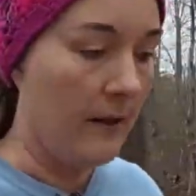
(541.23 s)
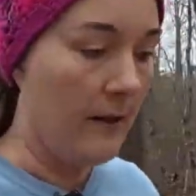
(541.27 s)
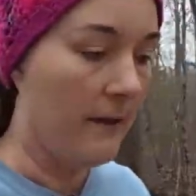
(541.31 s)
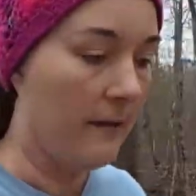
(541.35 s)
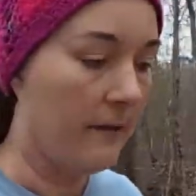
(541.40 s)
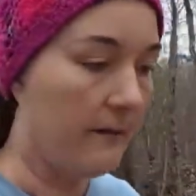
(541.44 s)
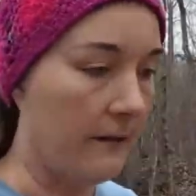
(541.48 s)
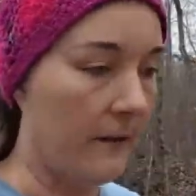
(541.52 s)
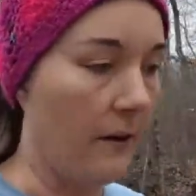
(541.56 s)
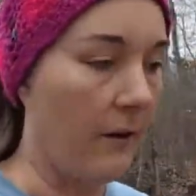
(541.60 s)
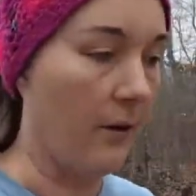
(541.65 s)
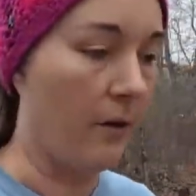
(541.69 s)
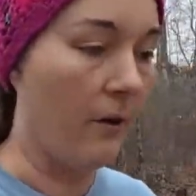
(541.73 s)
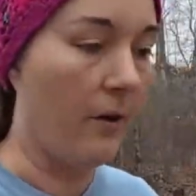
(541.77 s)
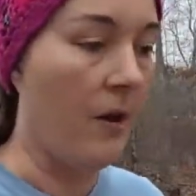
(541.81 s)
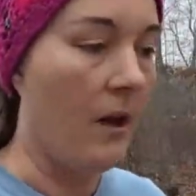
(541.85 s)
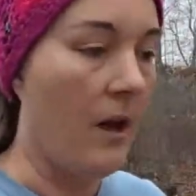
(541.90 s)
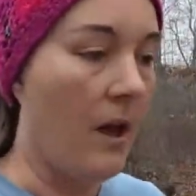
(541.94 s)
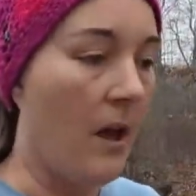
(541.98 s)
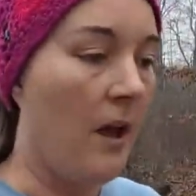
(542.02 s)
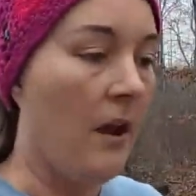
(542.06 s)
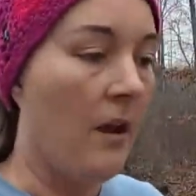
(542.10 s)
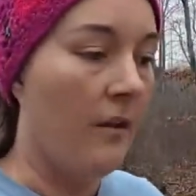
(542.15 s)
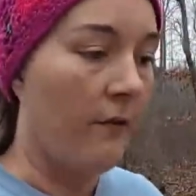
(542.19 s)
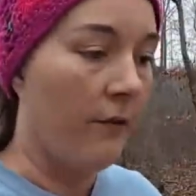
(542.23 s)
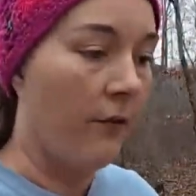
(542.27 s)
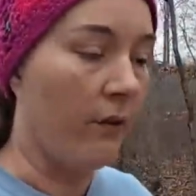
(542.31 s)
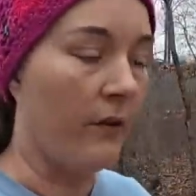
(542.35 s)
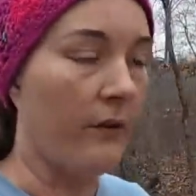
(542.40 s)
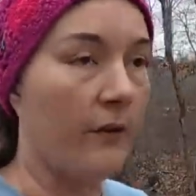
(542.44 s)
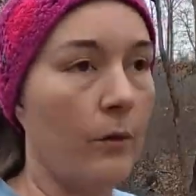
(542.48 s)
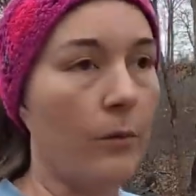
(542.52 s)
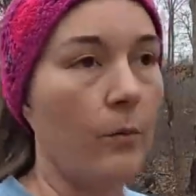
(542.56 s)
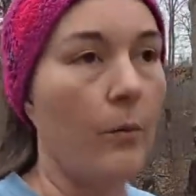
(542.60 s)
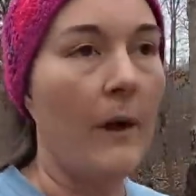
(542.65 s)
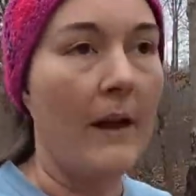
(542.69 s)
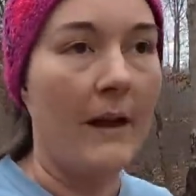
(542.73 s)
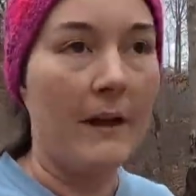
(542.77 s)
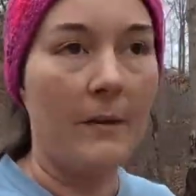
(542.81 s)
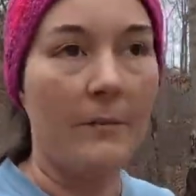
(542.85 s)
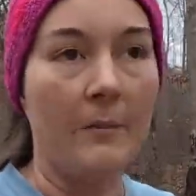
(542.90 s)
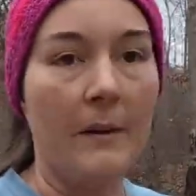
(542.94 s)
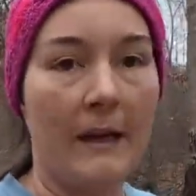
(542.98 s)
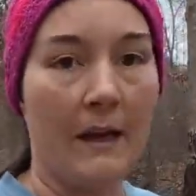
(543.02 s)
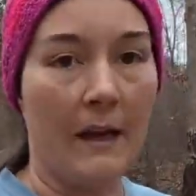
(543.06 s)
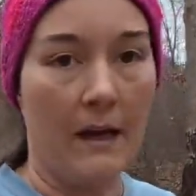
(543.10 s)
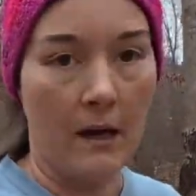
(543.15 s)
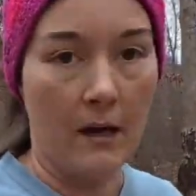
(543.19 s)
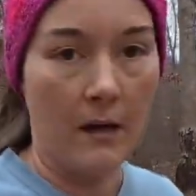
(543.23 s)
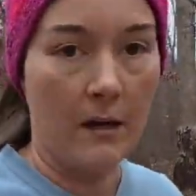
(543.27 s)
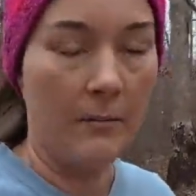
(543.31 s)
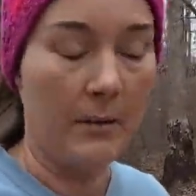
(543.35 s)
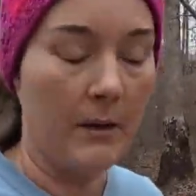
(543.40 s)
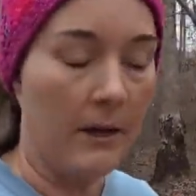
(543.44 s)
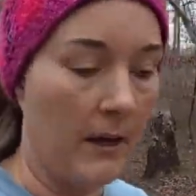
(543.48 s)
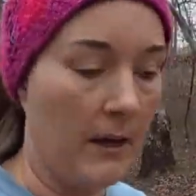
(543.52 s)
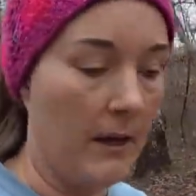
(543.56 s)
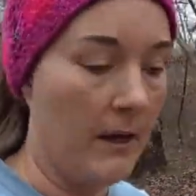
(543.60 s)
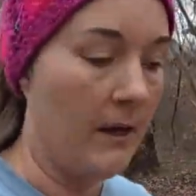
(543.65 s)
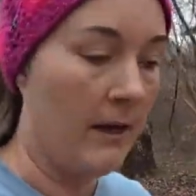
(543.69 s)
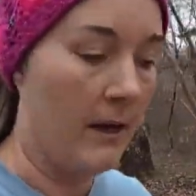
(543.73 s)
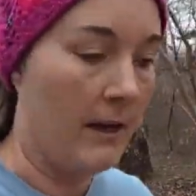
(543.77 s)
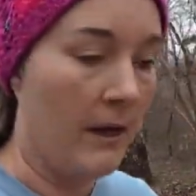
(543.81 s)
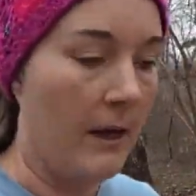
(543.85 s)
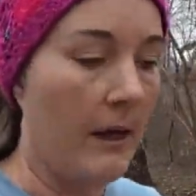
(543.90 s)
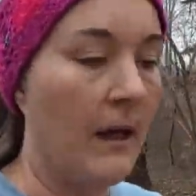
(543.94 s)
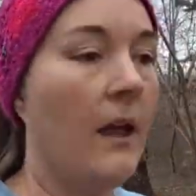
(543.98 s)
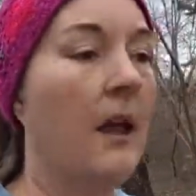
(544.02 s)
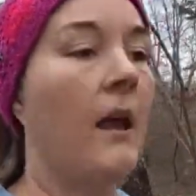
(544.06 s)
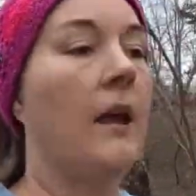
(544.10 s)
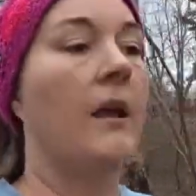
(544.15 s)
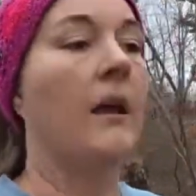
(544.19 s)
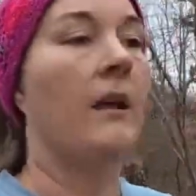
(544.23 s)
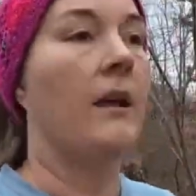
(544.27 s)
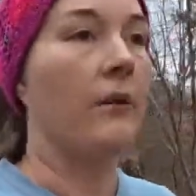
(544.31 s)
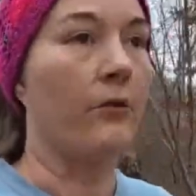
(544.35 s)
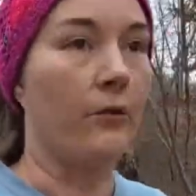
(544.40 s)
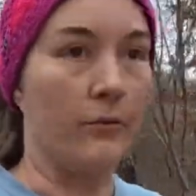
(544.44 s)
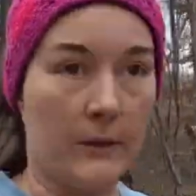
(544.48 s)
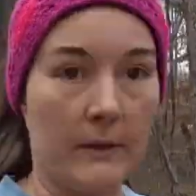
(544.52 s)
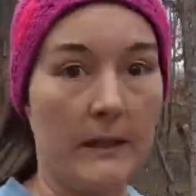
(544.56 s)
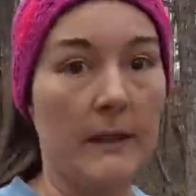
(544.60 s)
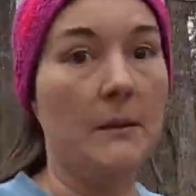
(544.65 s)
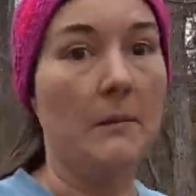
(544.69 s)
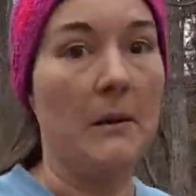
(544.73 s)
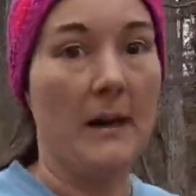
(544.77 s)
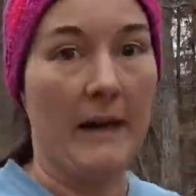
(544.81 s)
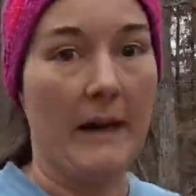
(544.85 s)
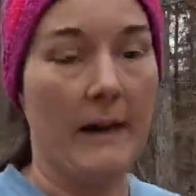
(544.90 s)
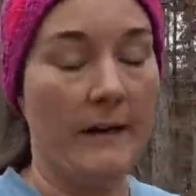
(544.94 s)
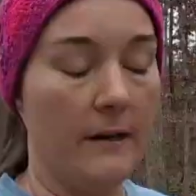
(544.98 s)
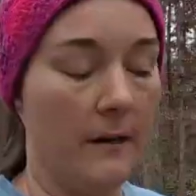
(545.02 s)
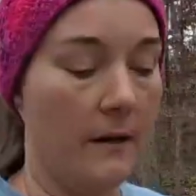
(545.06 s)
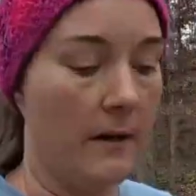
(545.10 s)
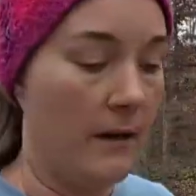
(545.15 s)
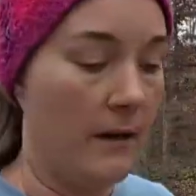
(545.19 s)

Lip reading: So for it to wake me up, it's really bad.